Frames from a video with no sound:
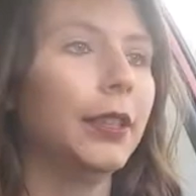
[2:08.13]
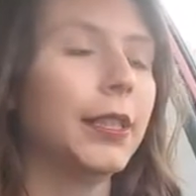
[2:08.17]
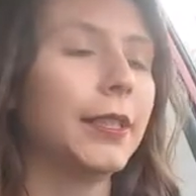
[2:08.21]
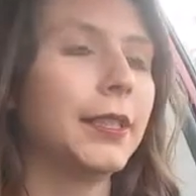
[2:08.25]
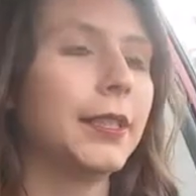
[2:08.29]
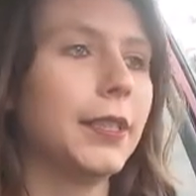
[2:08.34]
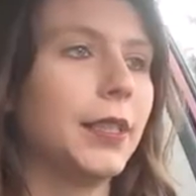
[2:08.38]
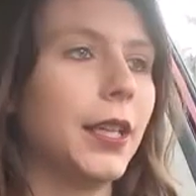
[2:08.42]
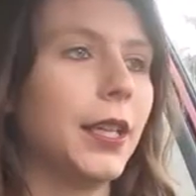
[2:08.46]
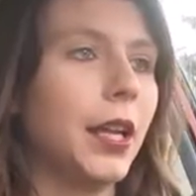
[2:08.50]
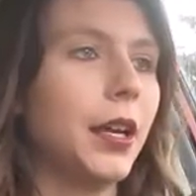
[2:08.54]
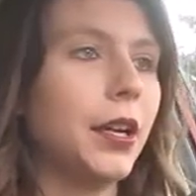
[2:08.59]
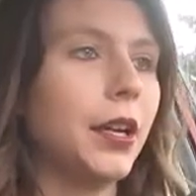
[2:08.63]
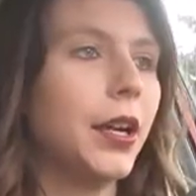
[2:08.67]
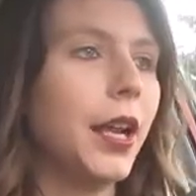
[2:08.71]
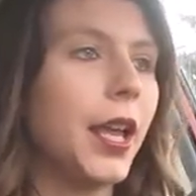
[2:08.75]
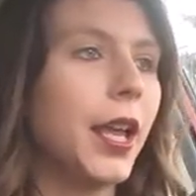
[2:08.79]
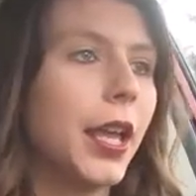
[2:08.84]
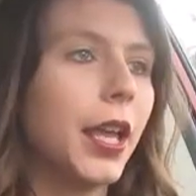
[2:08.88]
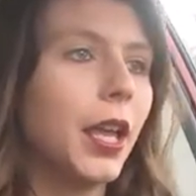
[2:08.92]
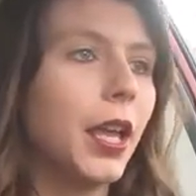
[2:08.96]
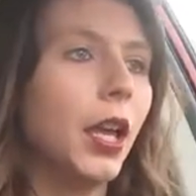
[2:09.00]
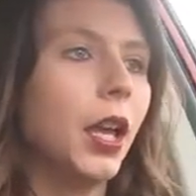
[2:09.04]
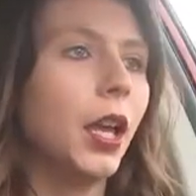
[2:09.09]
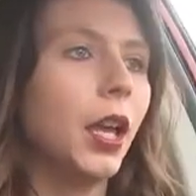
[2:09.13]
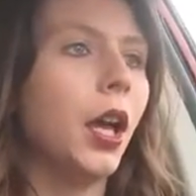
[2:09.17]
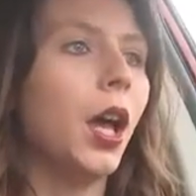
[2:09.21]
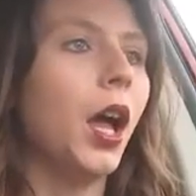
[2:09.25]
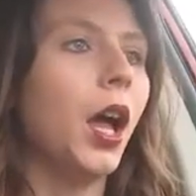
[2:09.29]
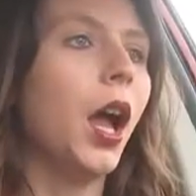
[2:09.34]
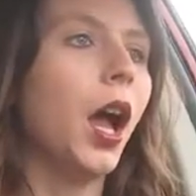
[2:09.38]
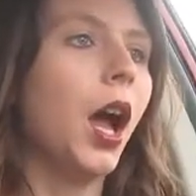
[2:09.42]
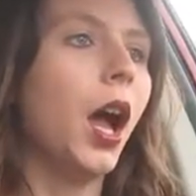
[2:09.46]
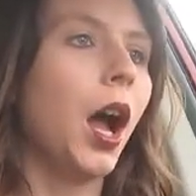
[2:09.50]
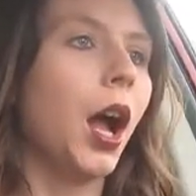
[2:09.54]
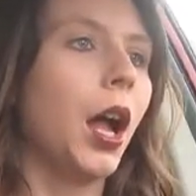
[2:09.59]
It's Saturday.
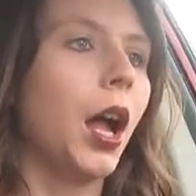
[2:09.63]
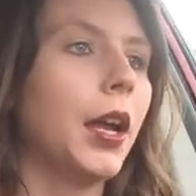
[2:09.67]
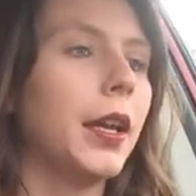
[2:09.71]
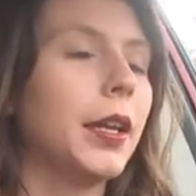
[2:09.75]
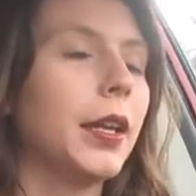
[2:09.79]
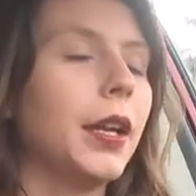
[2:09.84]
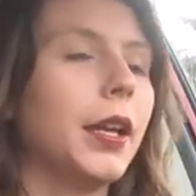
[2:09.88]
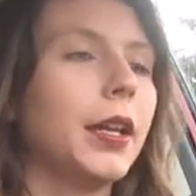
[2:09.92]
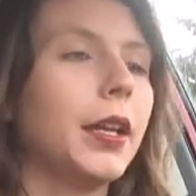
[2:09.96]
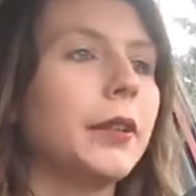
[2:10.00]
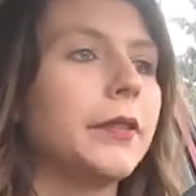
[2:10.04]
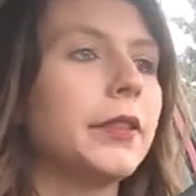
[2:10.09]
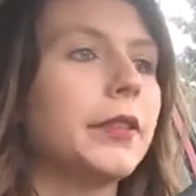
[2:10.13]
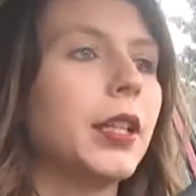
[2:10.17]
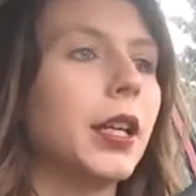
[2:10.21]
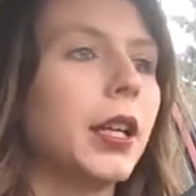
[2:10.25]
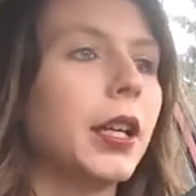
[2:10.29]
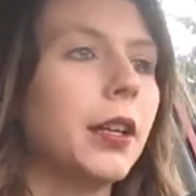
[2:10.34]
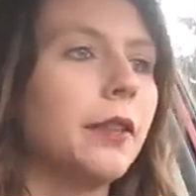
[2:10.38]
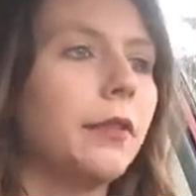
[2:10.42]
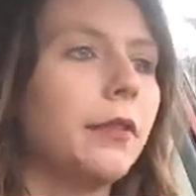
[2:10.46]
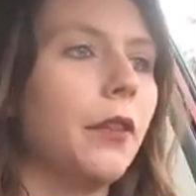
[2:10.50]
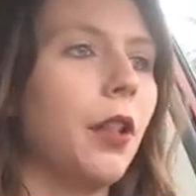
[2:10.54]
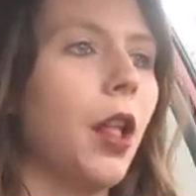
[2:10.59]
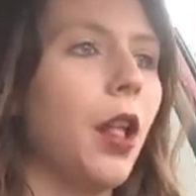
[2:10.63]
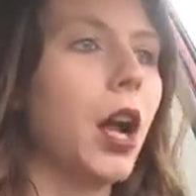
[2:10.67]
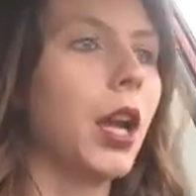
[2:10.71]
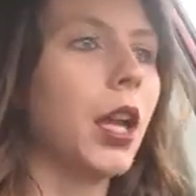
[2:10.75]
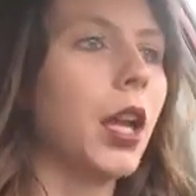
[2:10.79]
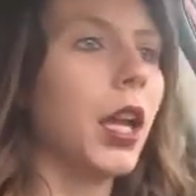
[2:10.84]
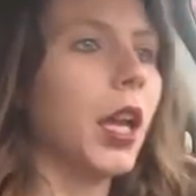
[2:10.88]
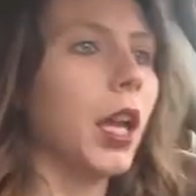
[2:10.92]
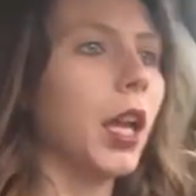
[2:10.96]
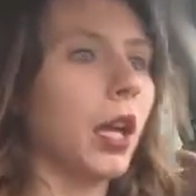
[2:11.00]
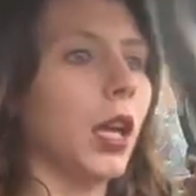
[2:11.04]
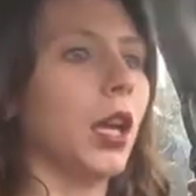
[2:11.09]
I kind of suck at
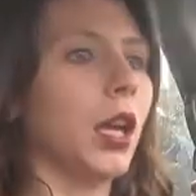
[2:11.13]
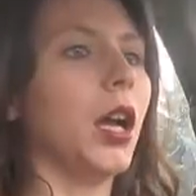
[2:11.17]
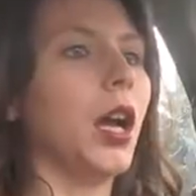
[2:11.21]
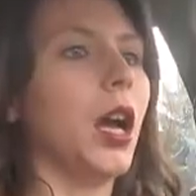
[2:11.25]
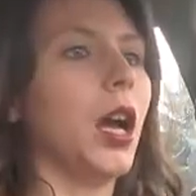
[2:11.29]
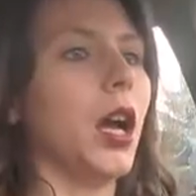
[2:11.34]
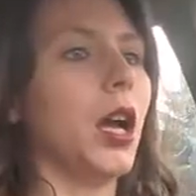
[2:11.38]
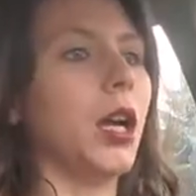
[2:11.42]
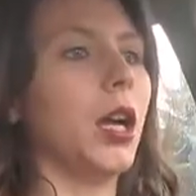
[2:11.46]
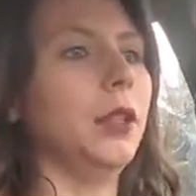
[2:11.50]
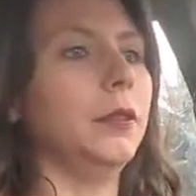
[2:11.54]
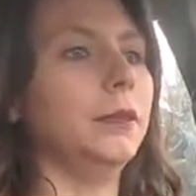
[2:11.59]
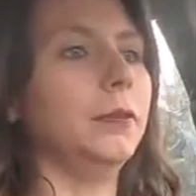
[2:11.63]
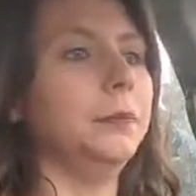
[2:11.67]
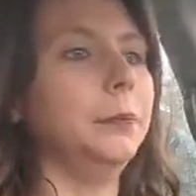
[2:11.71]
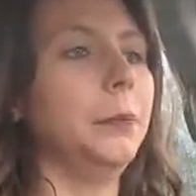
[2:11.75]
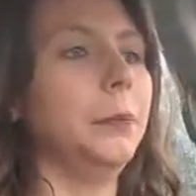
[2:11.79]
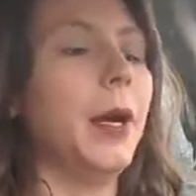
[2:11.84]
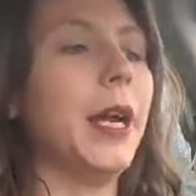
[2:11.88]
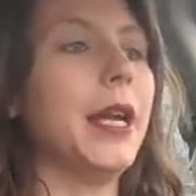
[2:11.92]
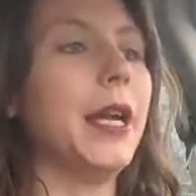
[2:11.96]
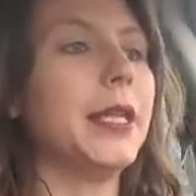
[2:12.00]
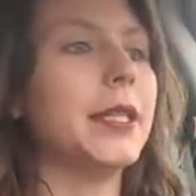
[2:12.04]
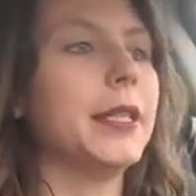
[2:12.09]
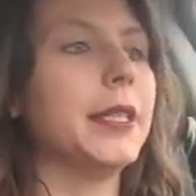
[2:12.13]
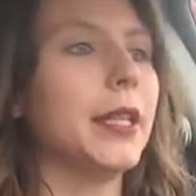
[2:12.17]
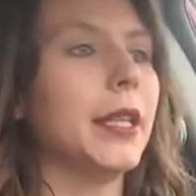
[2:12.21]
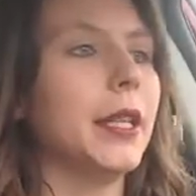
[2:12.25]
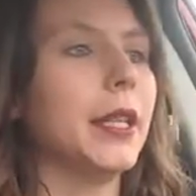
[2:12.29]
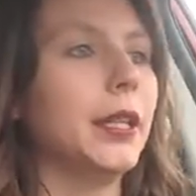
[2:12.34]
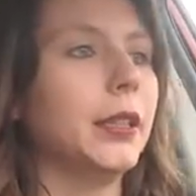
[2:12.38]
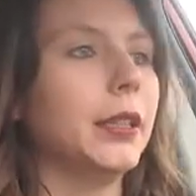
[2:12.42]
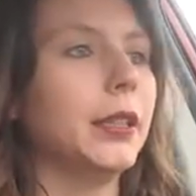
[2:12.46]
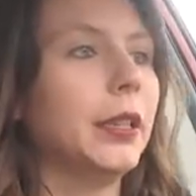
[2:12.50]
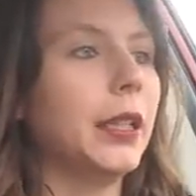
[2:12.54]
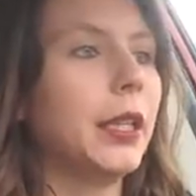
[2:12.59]
vlogging, um, but
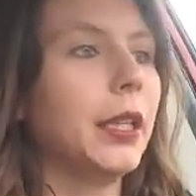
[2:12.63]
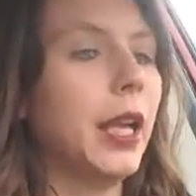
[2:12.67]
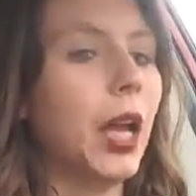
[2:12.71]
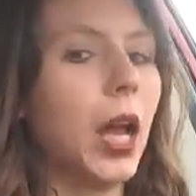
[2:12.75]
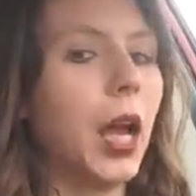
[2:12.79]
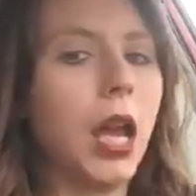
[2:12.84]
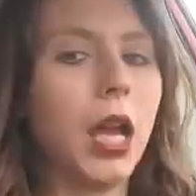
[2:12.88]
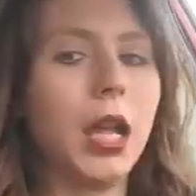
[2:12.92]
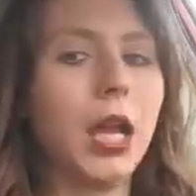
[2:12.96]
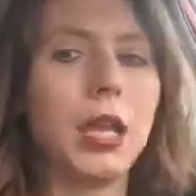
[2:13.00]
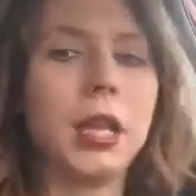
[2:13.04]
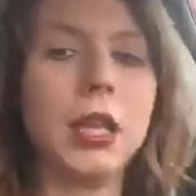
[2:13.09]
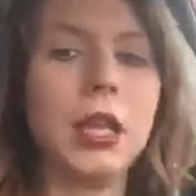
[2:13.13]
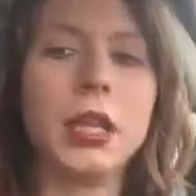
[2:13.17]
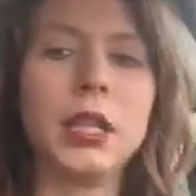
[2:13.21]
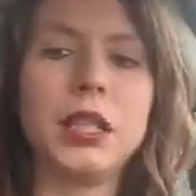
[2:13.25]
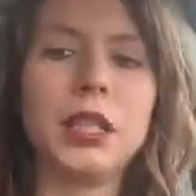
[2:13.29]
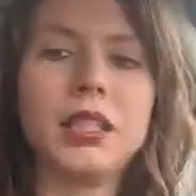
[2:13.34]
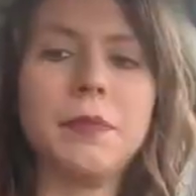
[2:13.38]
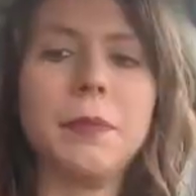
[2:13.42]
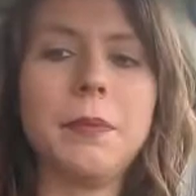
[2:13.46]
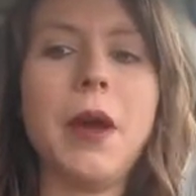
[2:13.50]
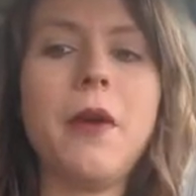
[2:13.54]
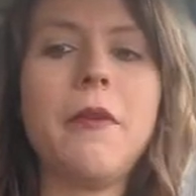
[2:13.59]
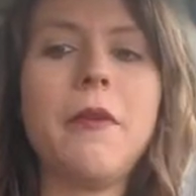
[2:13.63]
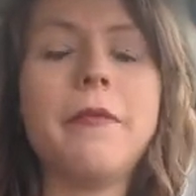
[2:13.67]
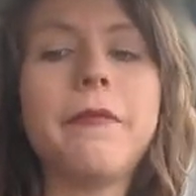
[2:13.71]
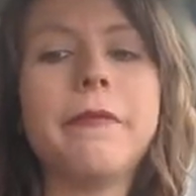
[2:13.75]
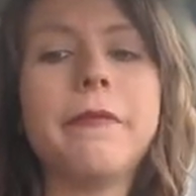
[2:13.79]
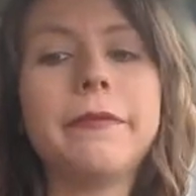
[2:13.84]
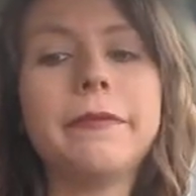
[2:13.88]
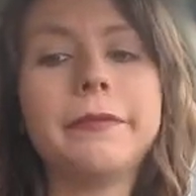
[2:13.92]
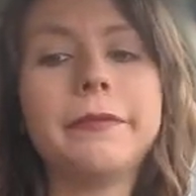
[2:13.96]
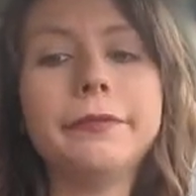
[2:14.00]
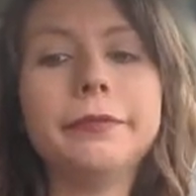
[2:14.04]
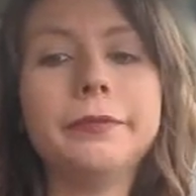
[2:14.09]
uh, I it's about
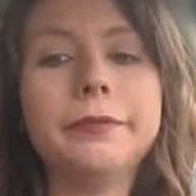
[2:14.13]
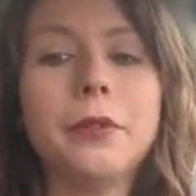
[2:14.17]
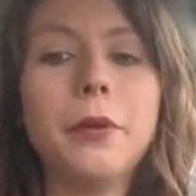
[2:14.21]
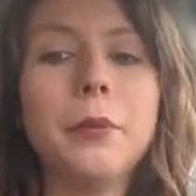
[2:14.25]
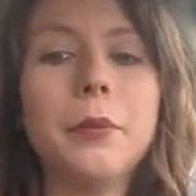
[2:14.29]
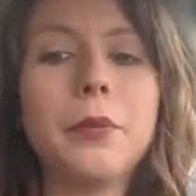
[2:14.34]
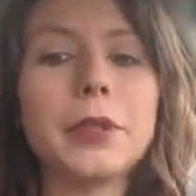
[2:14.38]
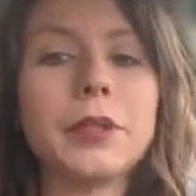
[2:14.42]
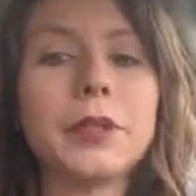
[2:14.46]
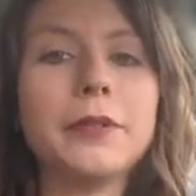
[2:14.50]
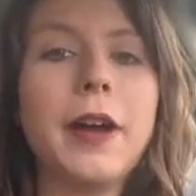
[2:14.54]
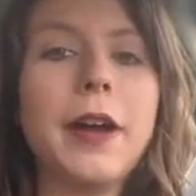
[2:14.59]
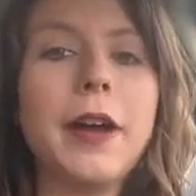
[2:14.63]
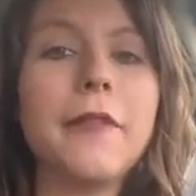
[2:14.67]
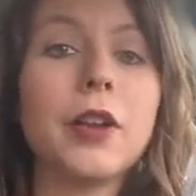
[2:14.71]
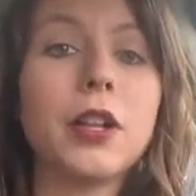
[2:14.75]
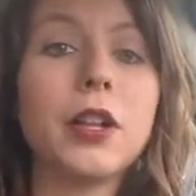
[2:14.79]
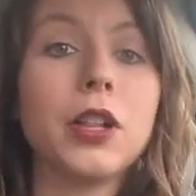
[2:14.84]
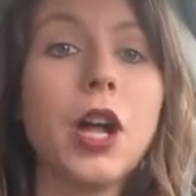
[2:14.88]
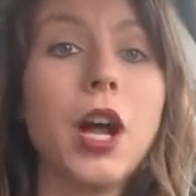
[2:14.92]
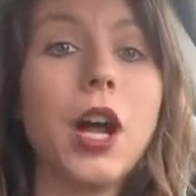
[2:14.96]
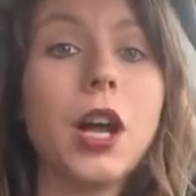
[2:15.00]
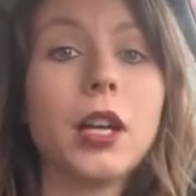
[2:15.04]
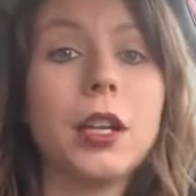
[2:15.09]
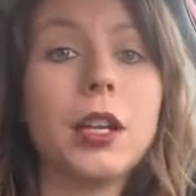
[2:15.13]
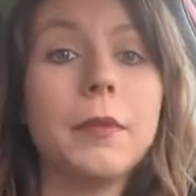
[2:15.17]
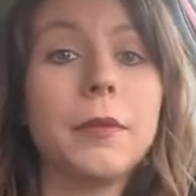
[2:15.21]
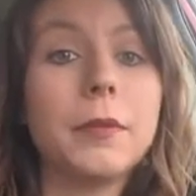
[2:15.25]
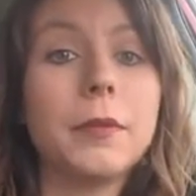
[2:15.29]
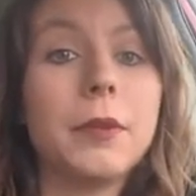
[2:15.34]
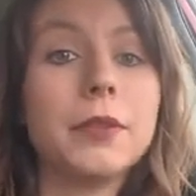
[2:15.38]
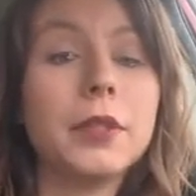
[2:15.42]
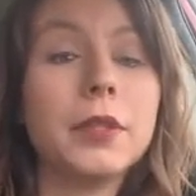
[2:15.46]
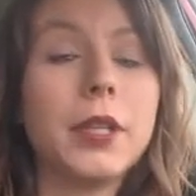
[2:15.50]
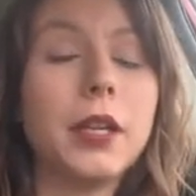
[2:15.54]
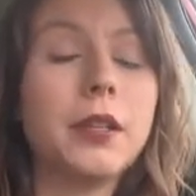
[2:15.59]
f almost five o'clock. I'm
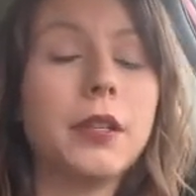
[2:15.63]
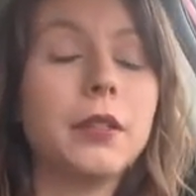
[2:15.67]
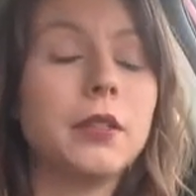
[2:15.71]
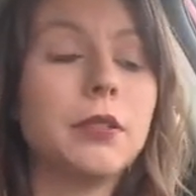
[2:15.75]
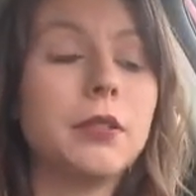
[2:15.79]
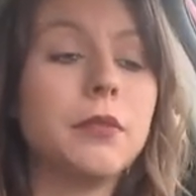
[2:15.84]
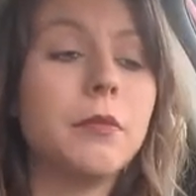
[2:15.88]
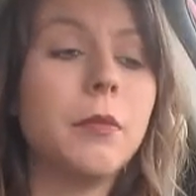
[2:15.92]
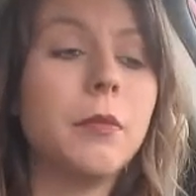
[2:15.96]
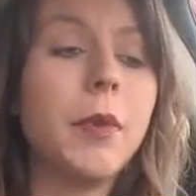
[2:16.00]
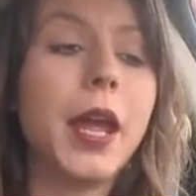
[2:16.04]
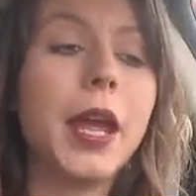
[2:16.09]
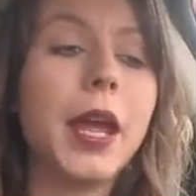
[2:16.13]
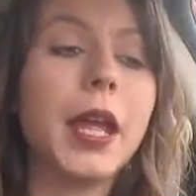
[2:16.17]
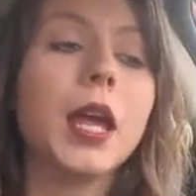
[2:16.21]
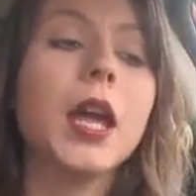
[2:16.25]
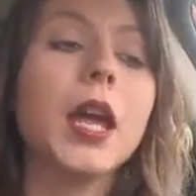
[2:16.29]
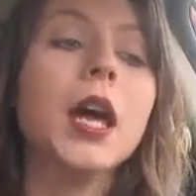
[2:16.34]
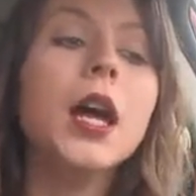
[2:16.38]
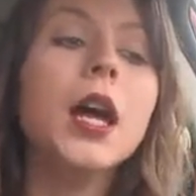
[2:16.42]
about to head to my